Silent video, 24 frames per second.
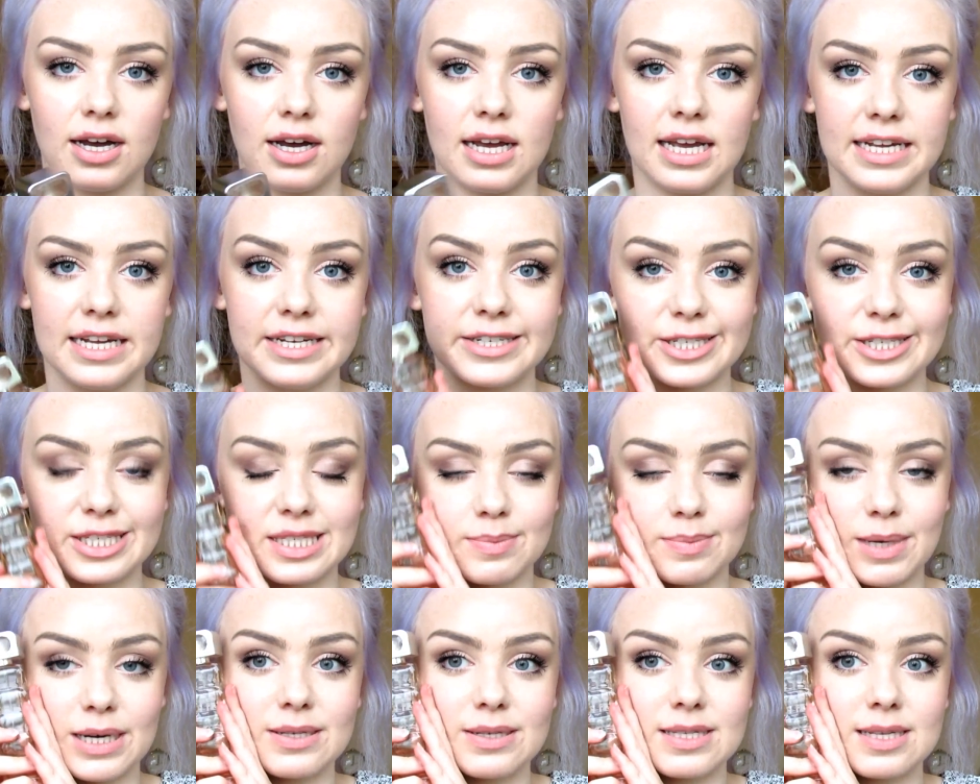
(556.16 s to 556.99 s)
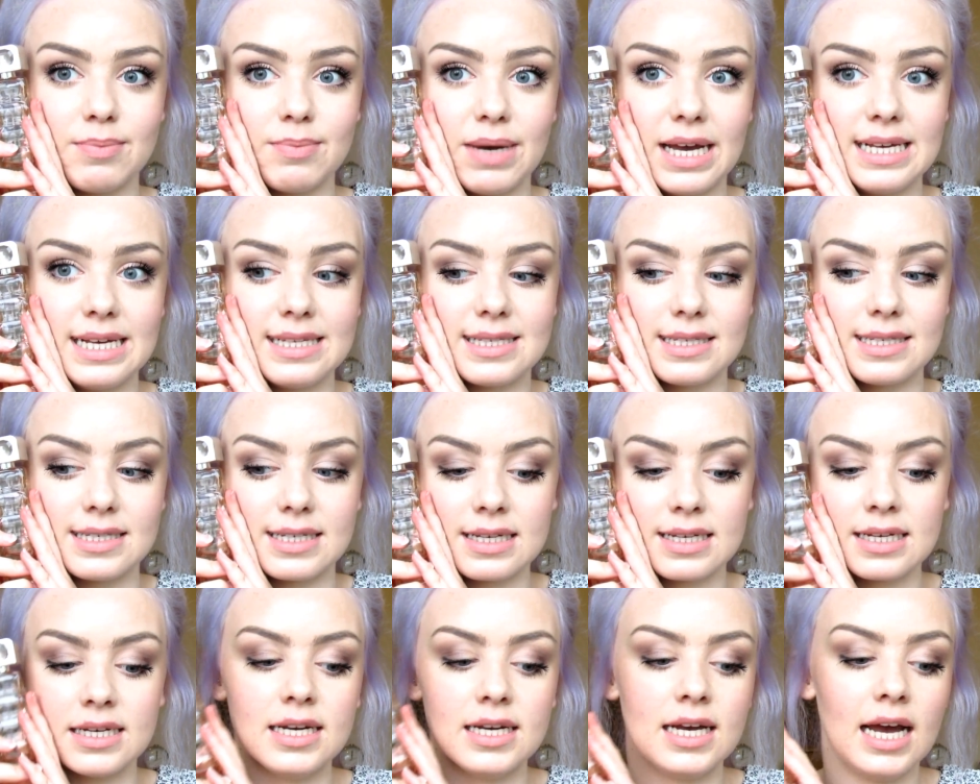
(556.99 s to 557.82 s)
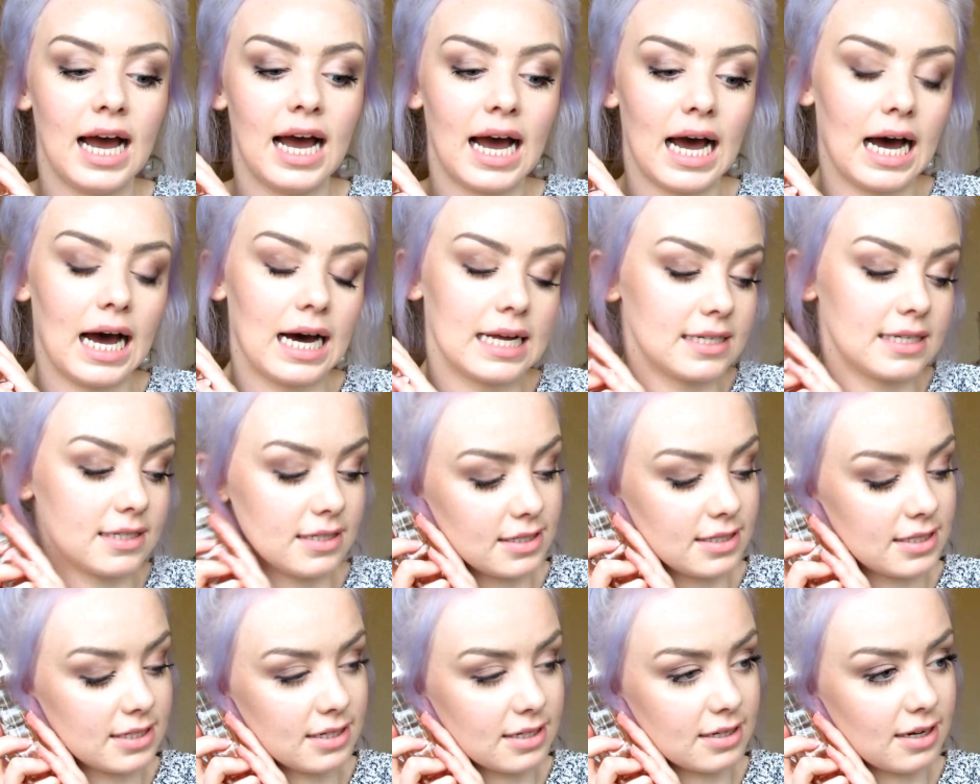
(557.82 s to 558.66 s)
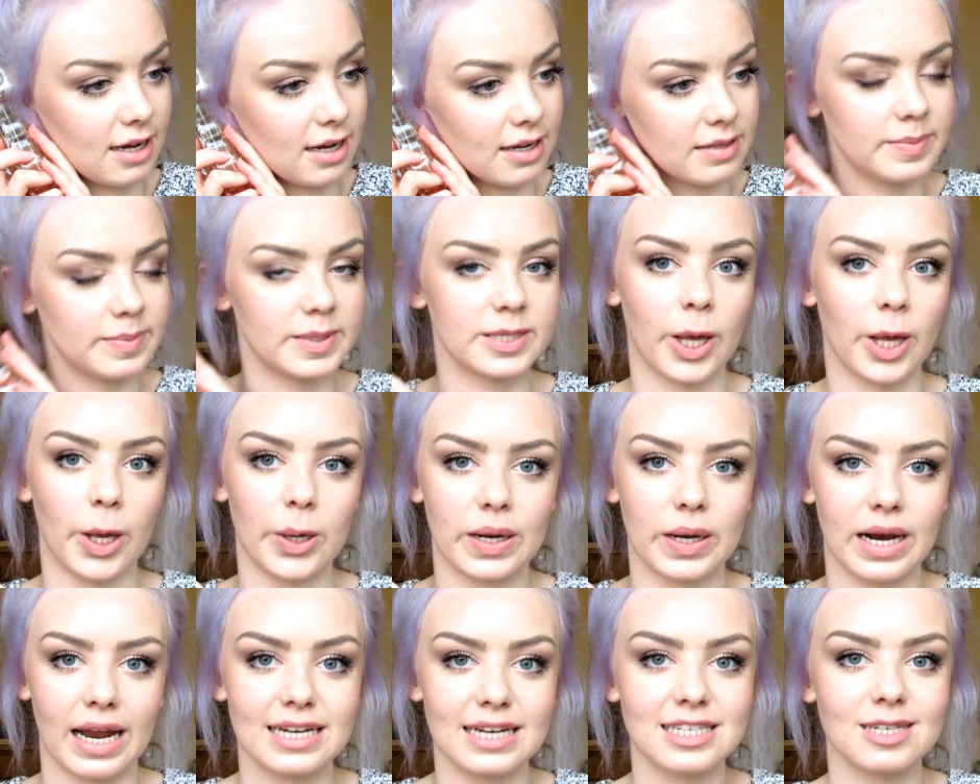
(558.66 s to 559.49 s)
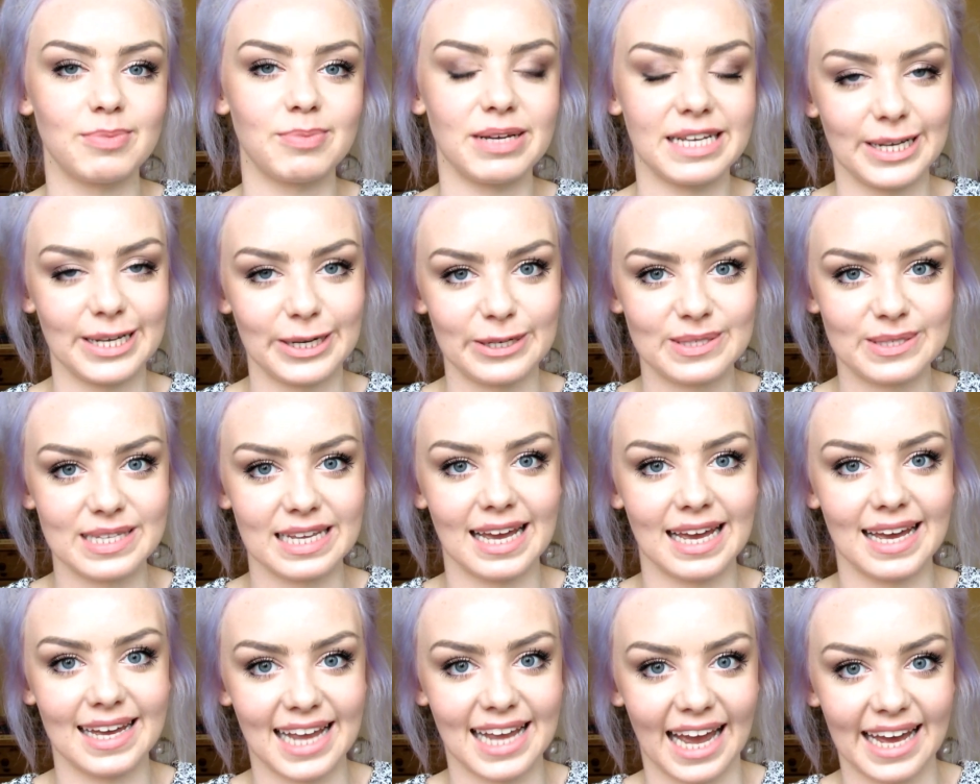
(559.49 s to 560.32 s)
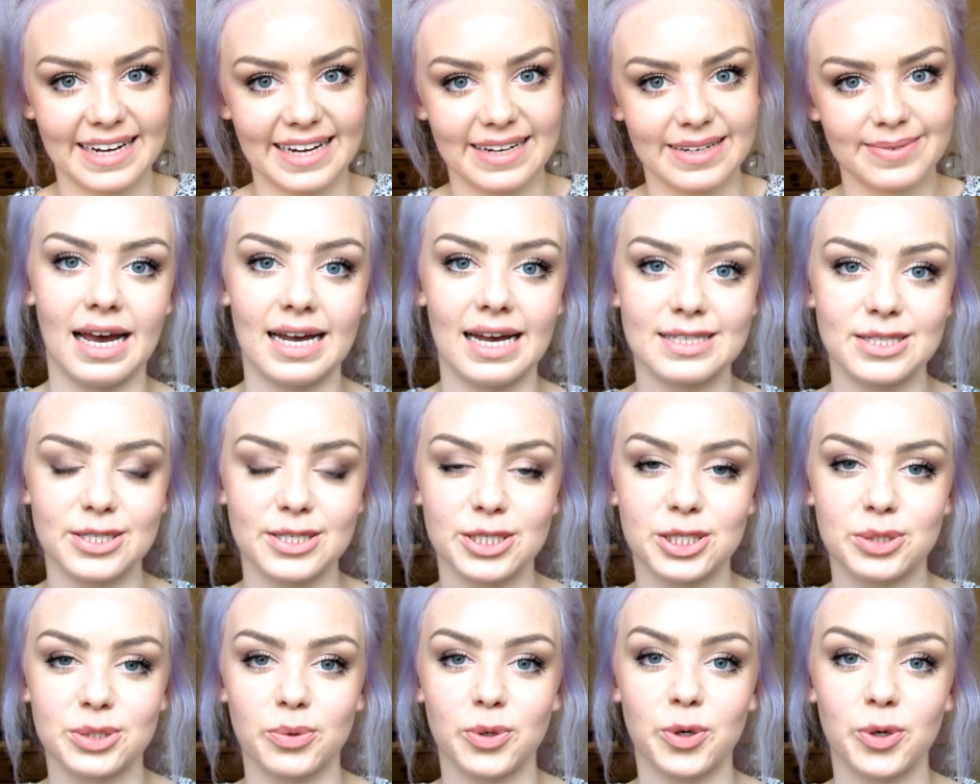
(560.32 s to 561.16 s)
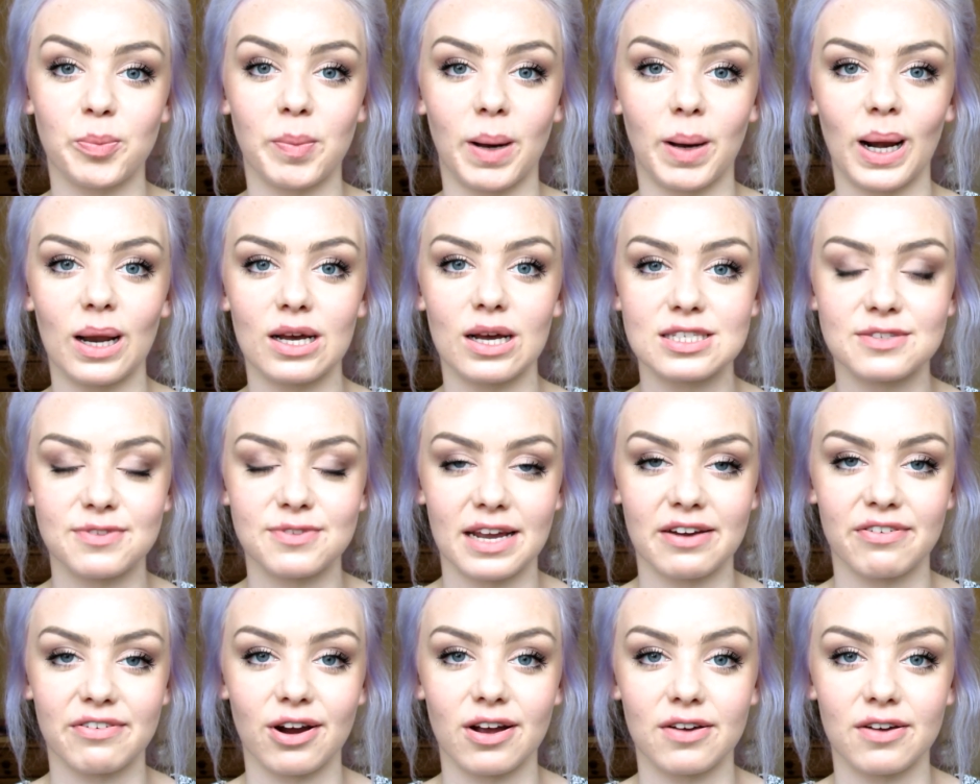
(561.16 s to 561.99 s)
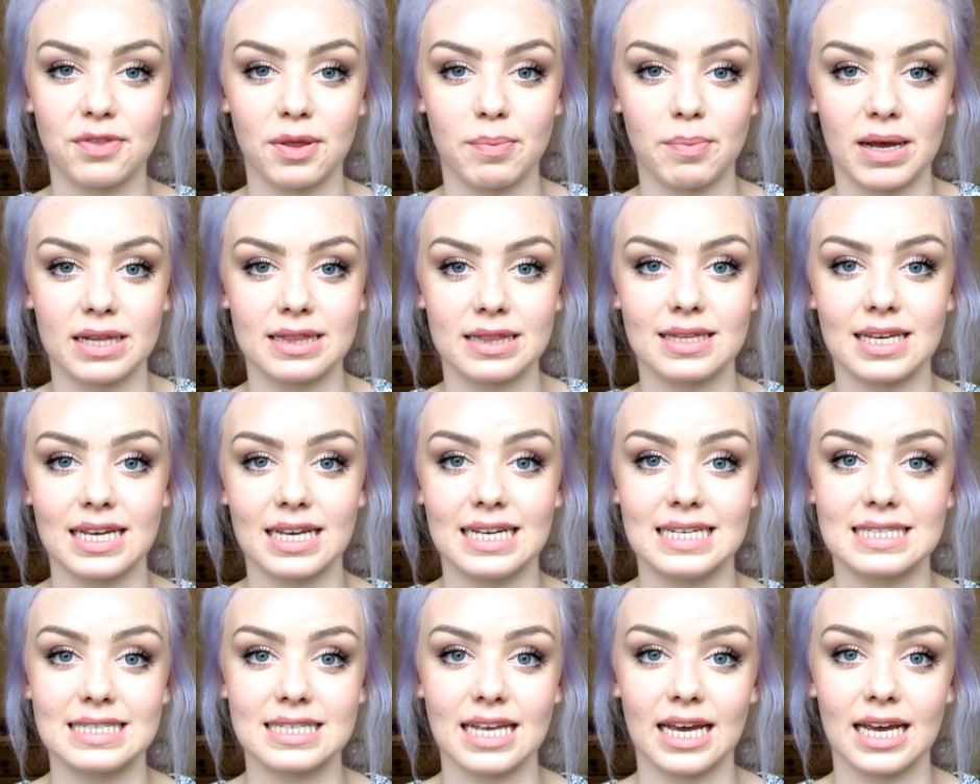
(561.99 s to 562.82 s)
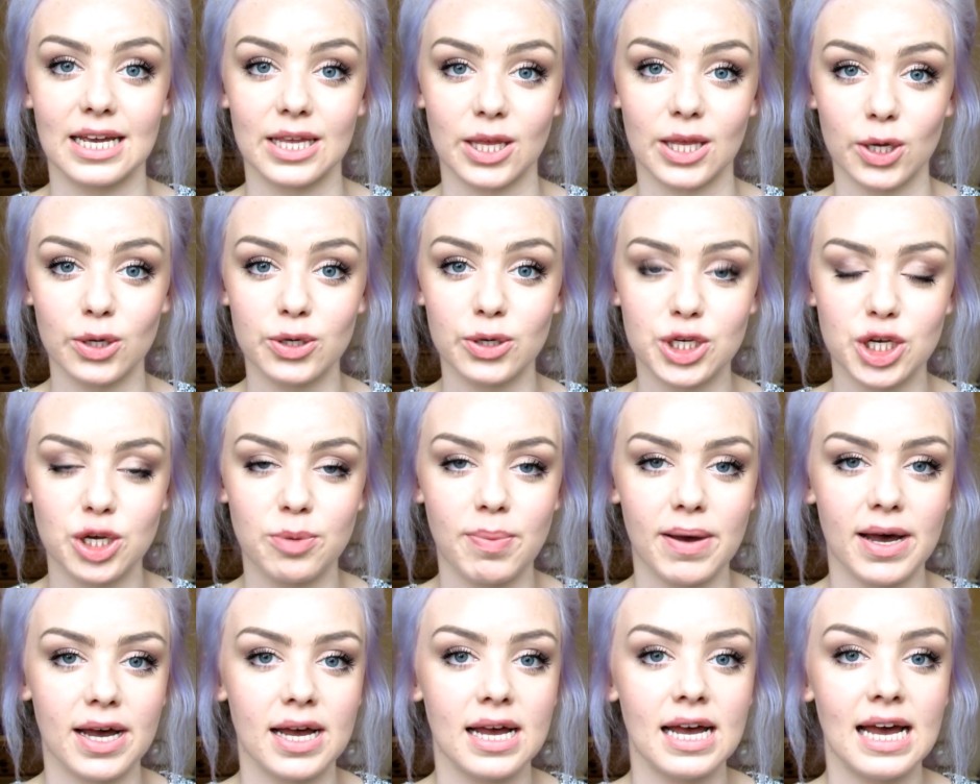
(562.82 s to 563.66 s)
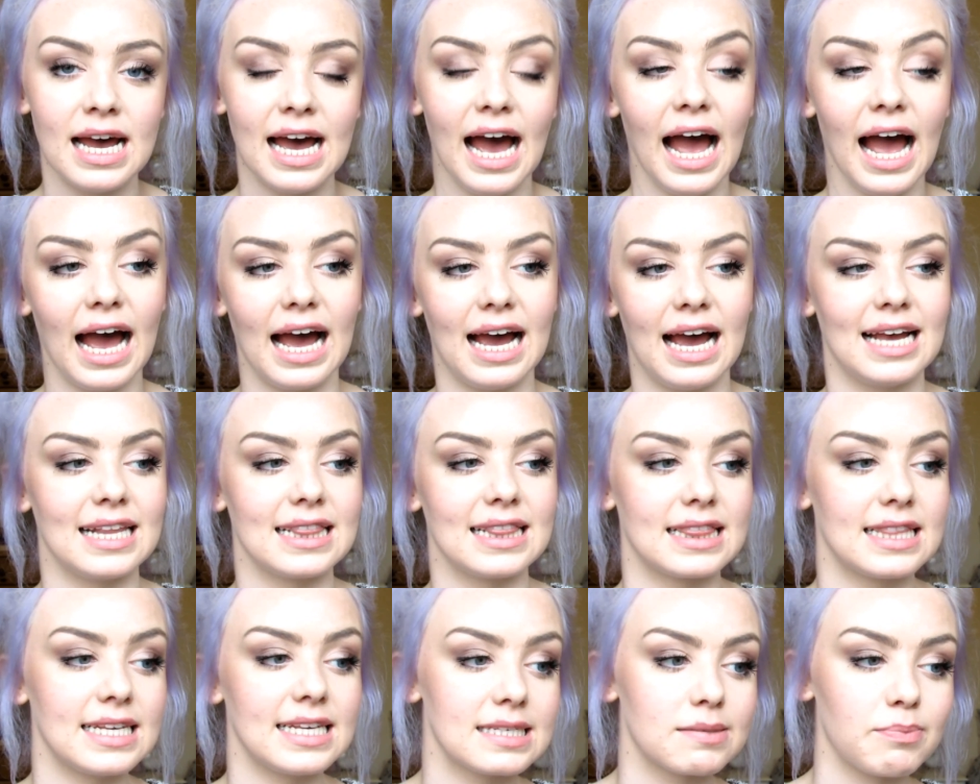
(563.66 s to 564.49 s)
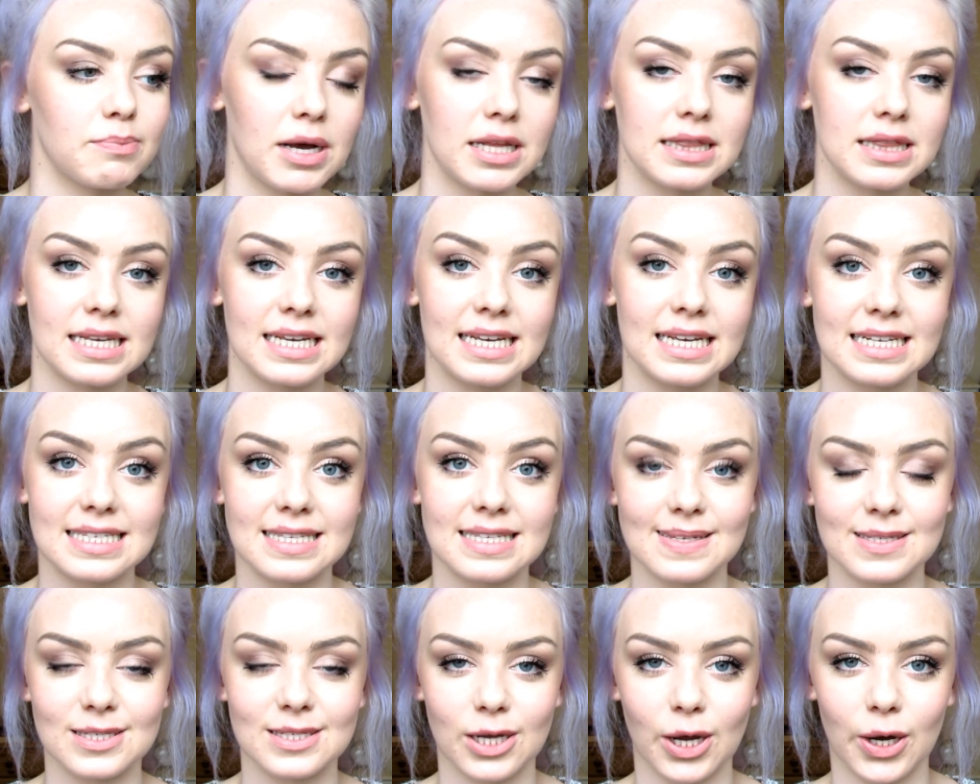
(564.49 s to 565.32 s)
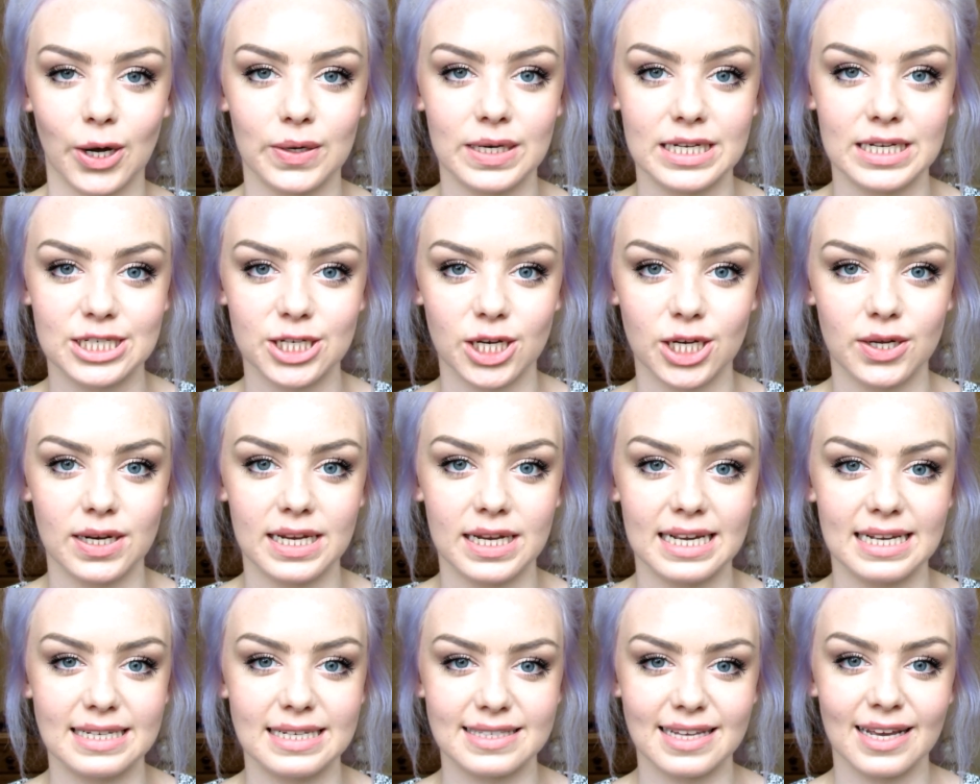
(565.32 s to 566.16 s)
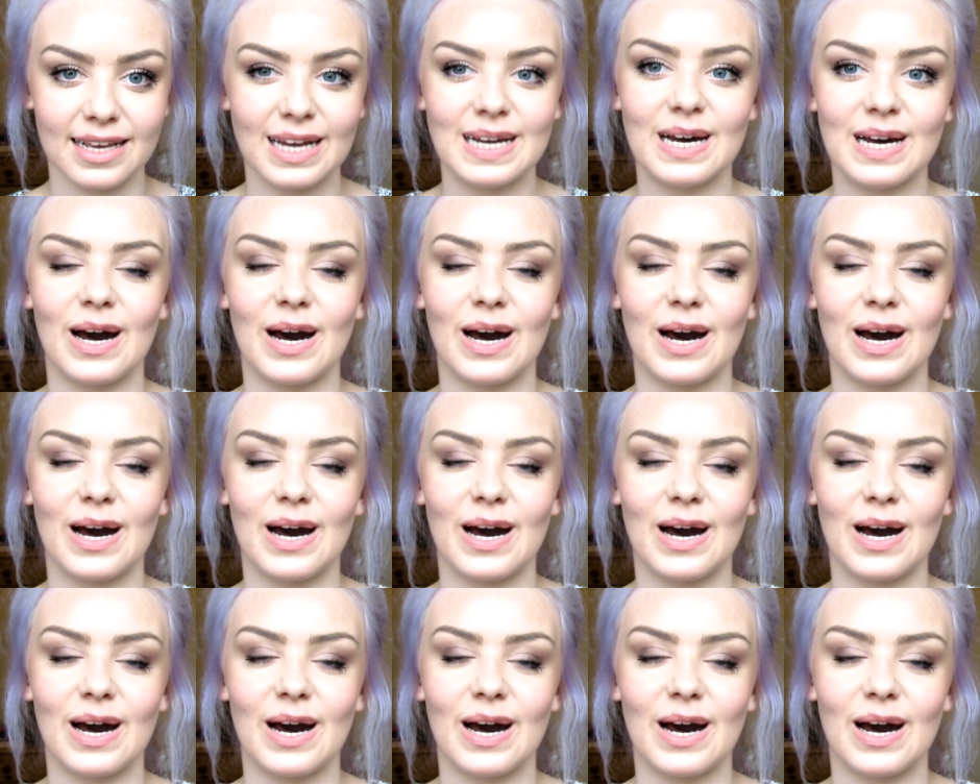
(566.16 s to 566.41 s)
it just smells amazing, and I'm so glad to be using it again. As usual, my last favourite of the month is a YouTuber, and this month it is the Saucony Jolies.